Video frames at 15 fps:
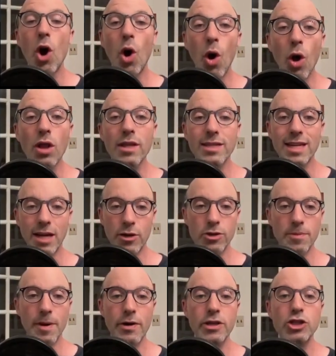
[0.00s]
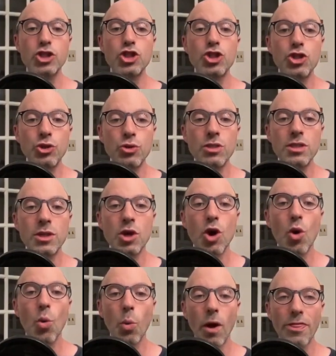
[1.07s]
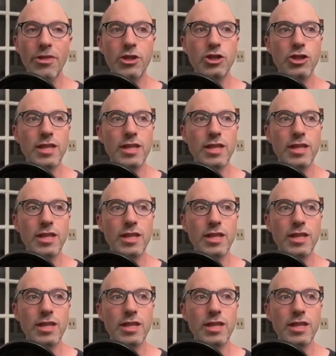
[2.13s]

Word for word: All it cares about is choosing what the,